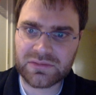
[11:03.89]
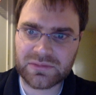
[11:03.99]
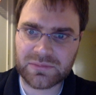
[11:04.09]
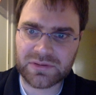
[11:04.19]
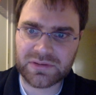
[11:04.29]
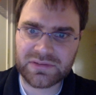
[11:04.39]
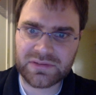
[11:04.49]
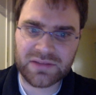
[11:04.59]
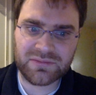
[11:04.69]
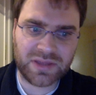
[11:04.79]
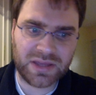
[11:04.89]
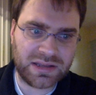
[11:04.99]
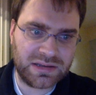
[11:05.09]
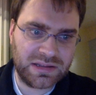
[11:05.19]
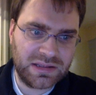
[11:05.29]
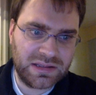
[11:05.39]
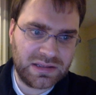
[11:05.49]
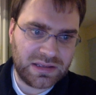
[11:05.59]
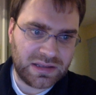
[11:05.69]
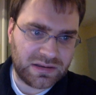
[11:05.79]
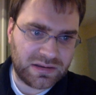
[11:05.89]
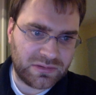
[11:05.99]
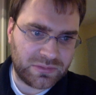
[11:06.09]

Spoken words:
So I'm going to save that, and I know